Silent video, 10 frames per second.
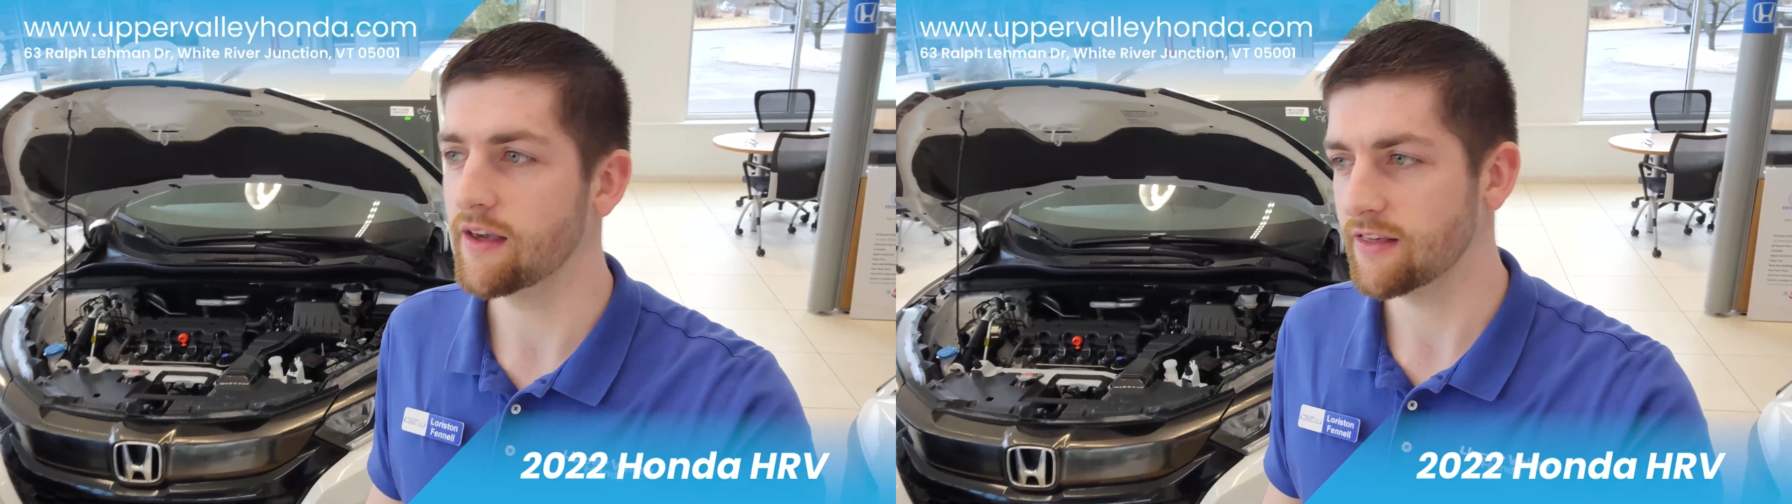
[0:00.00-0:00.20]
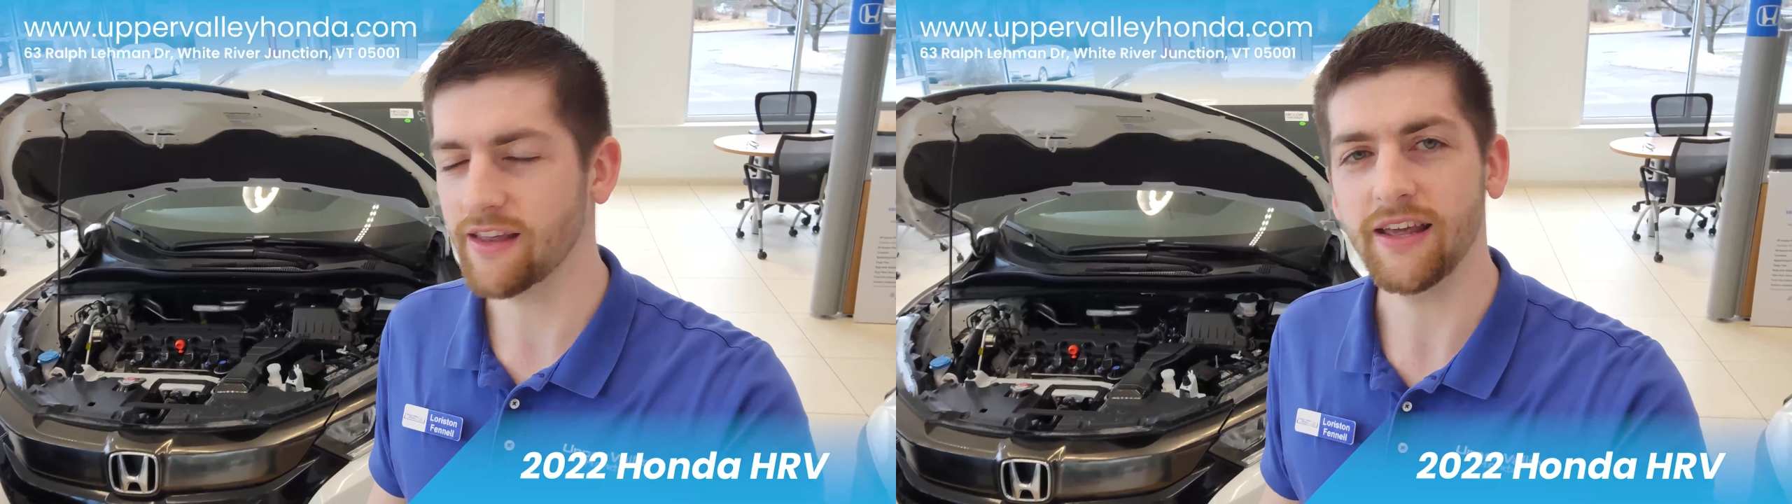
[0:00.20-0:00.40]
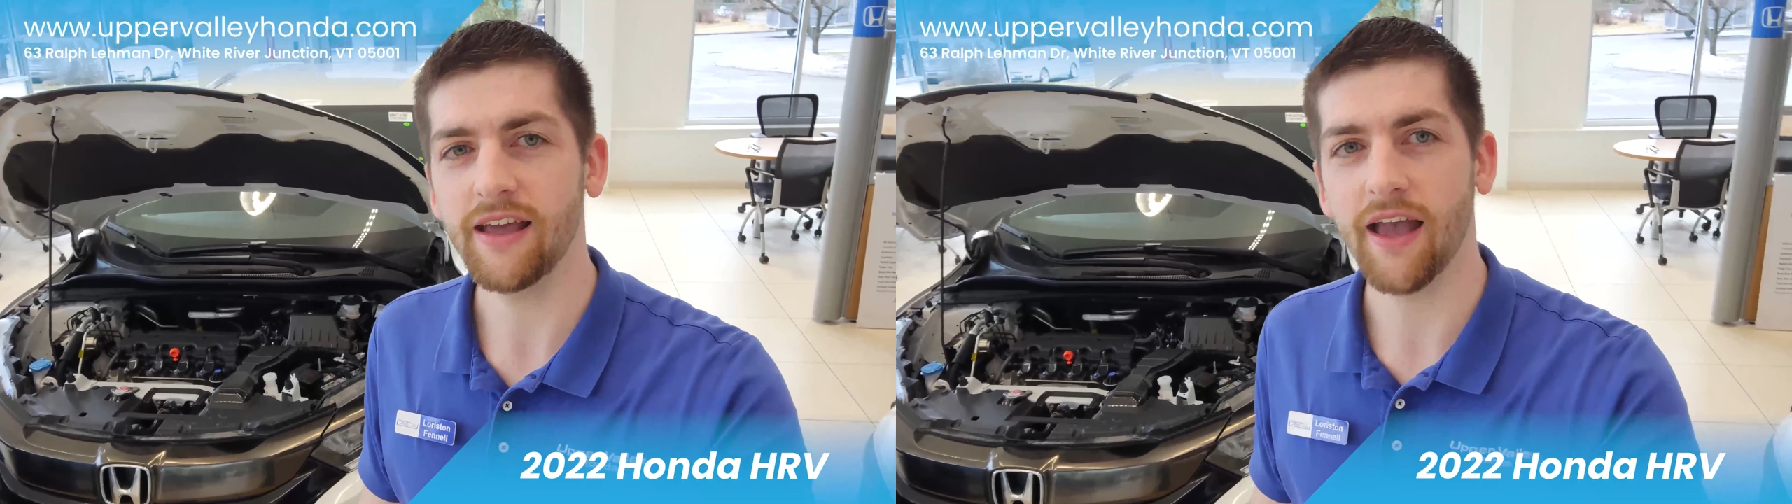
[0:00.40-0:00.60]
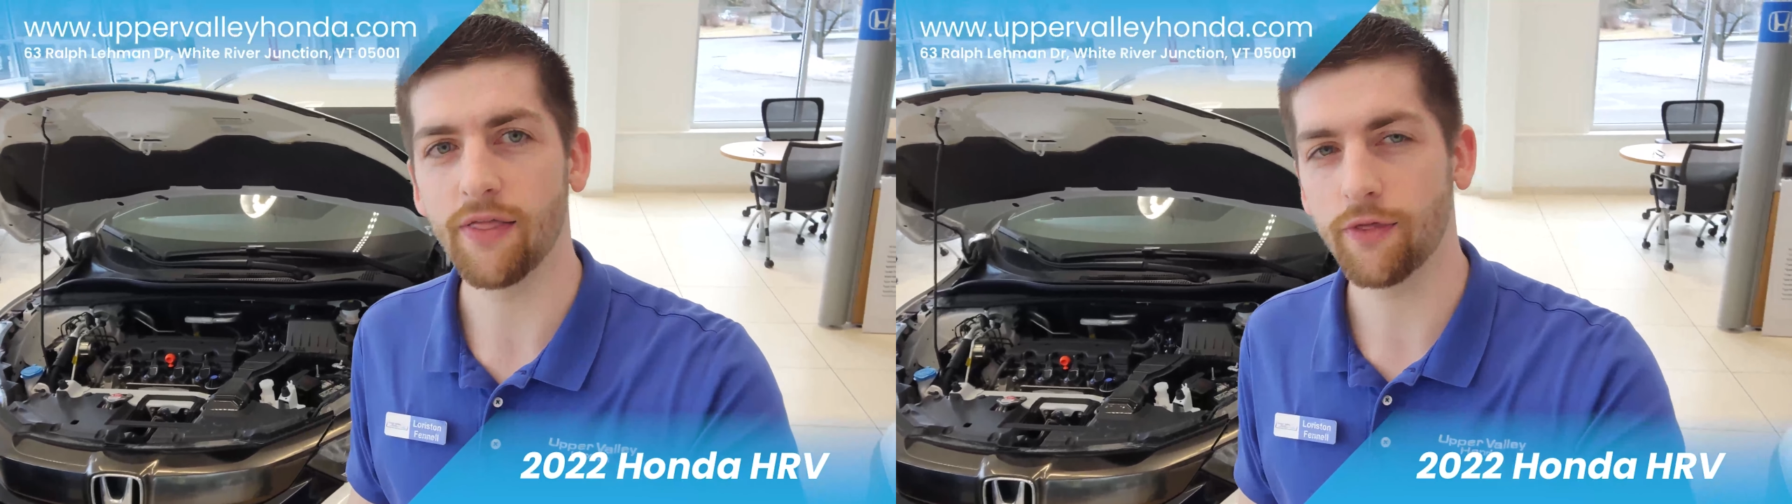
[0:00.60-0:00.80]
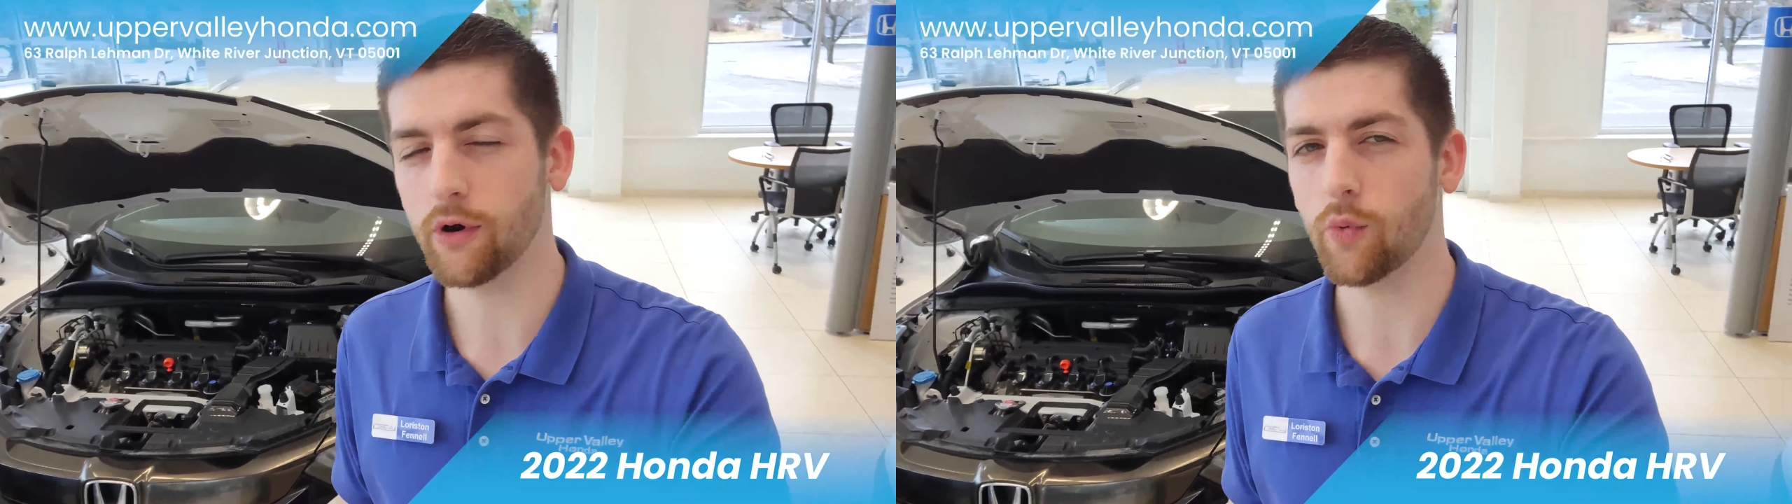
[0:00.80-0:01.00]
city
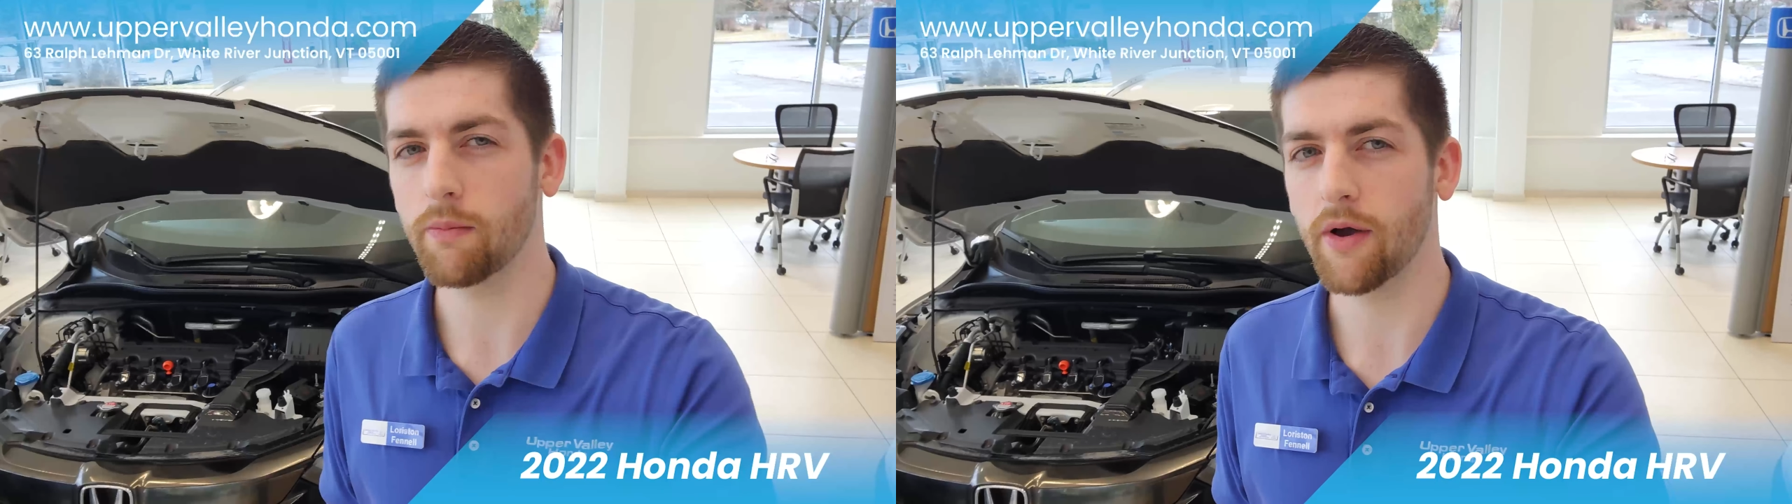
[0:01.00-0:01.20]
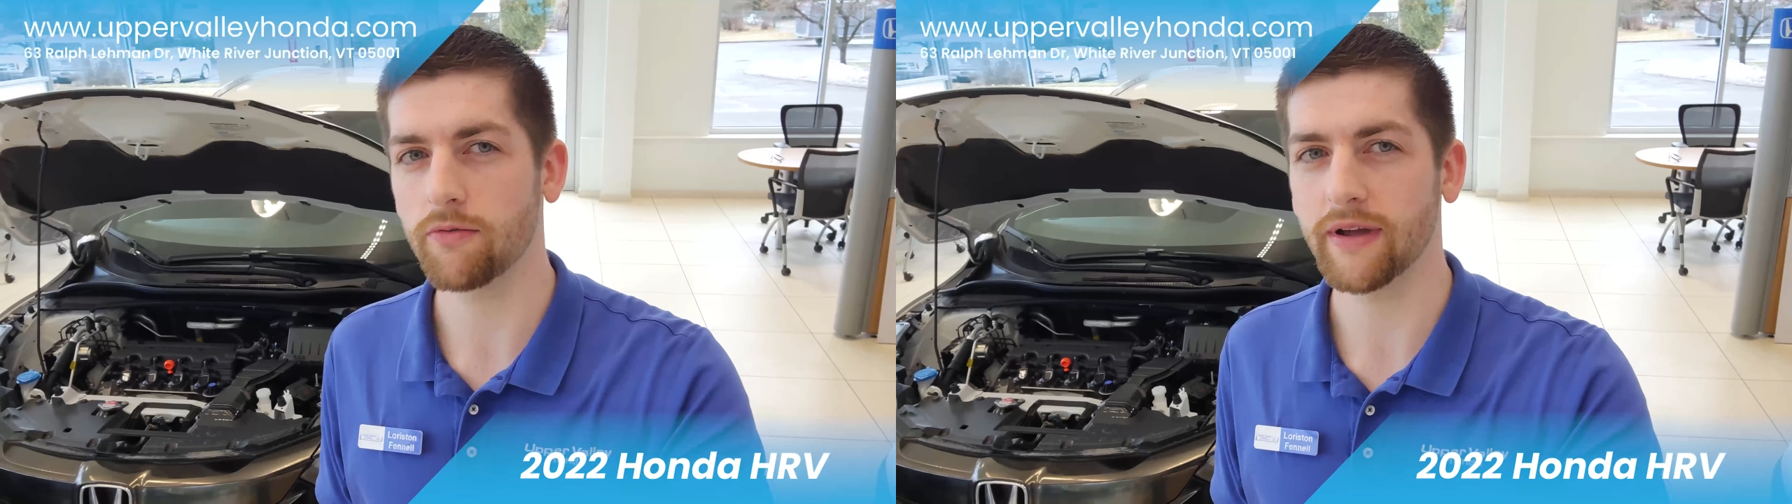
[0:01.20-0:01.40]
and 31 miles